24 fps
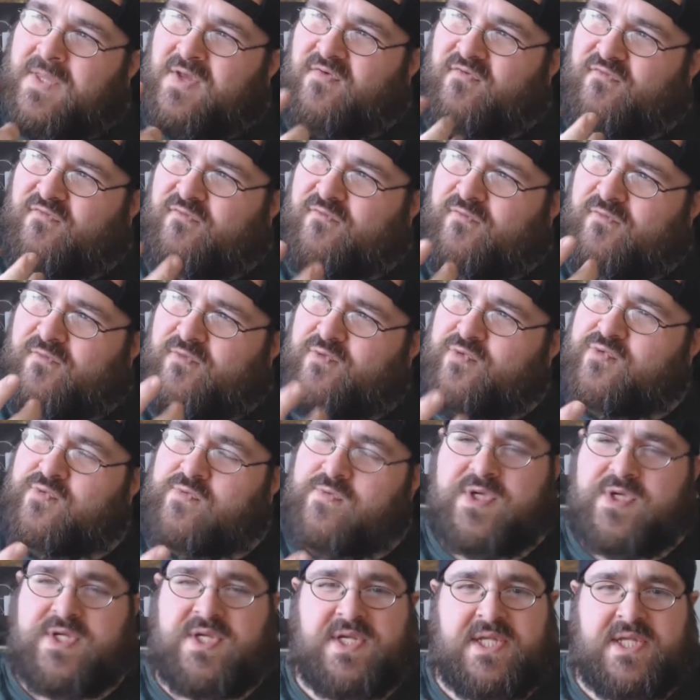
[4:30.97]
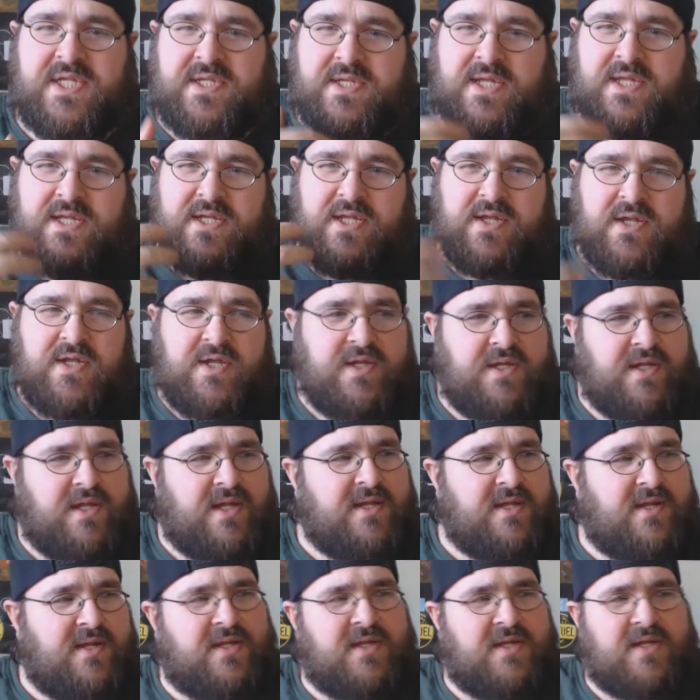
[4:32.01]
The fruit, just in
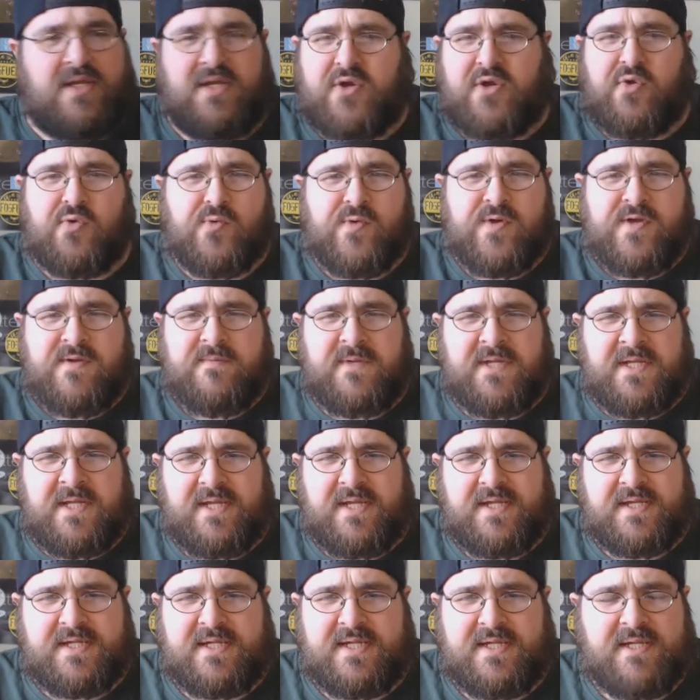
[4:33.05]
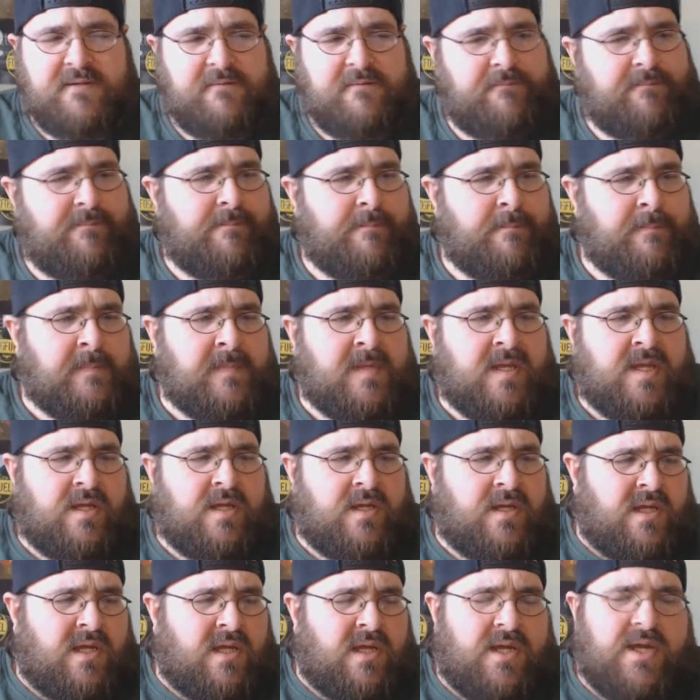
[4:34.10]
the creaminess,
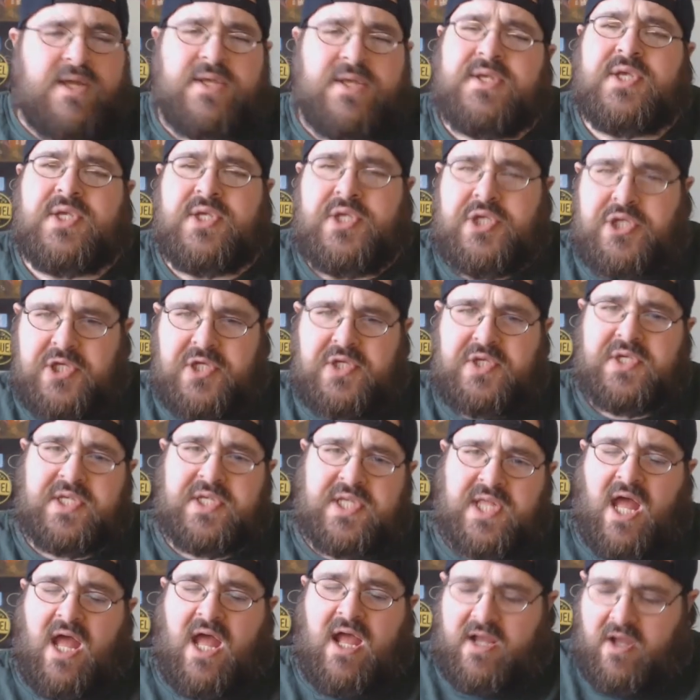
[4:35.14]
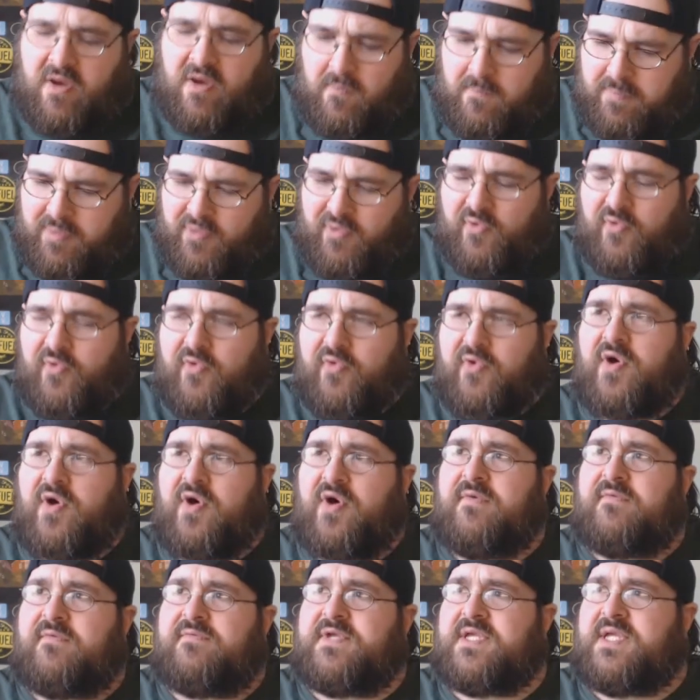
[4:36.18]
it's just like a bowl
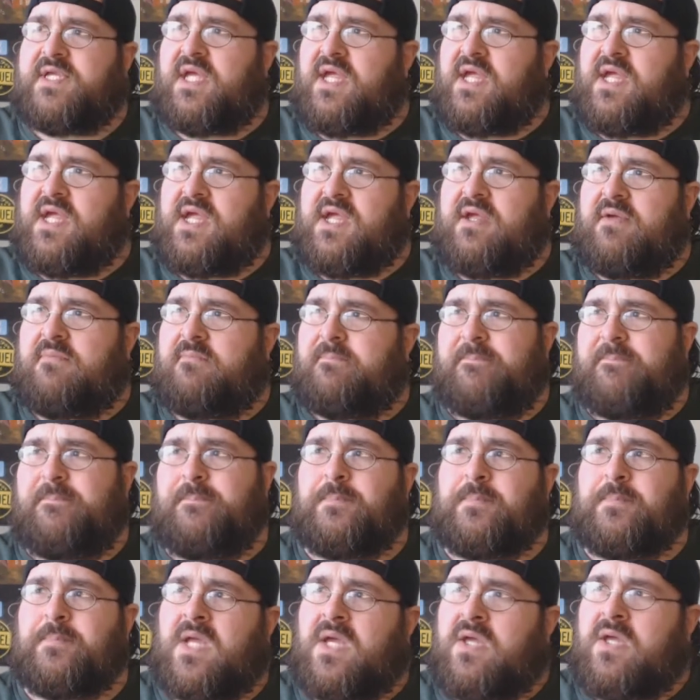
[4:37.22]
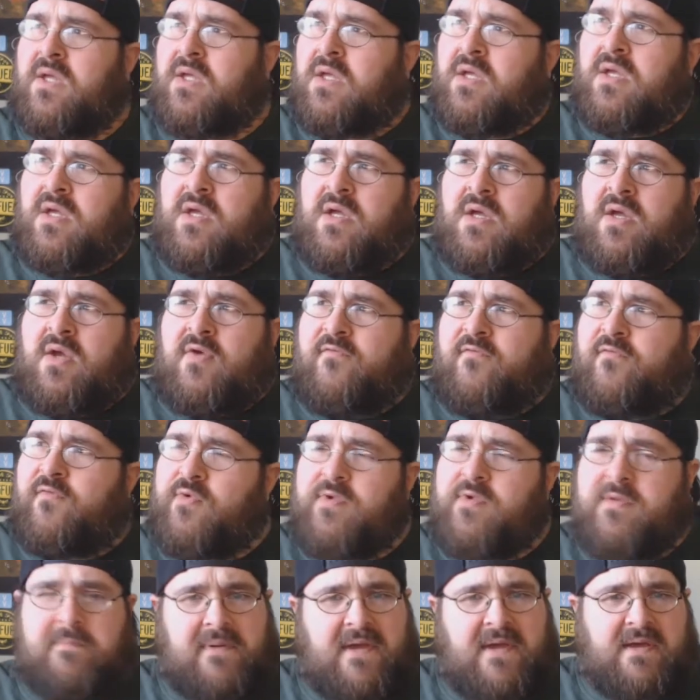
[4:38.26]
of, say,
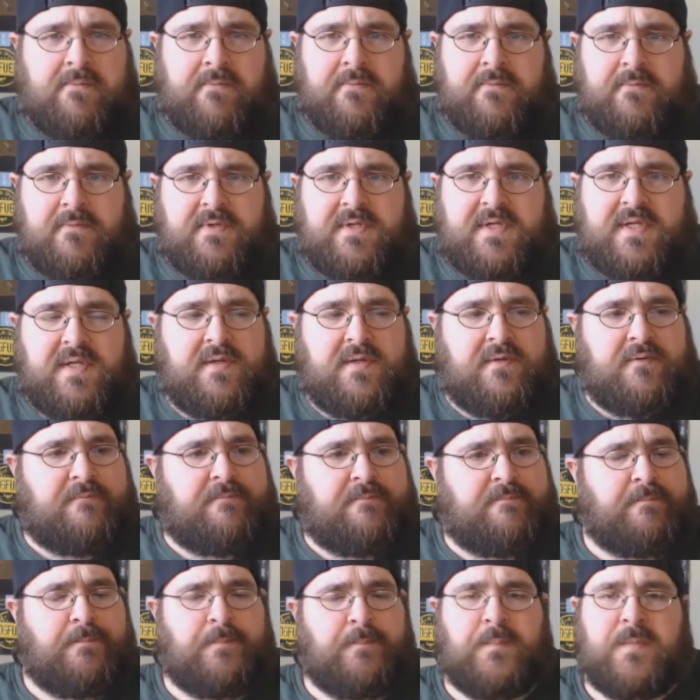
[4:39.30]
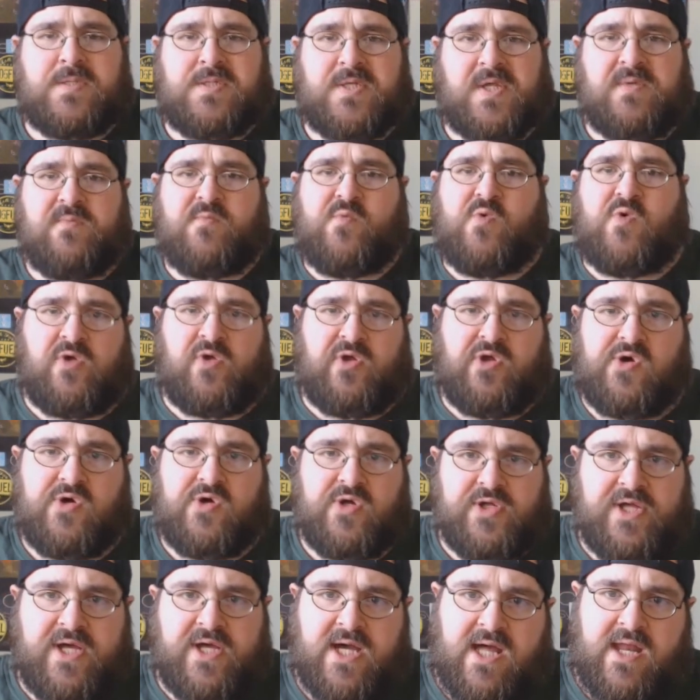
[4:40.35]
Fruity Pebbles, somewhere
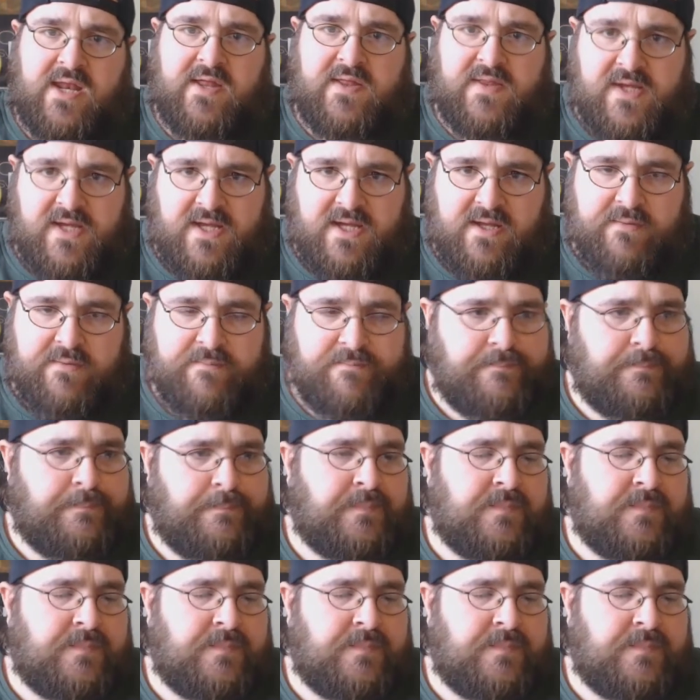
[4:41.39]
along the line of that.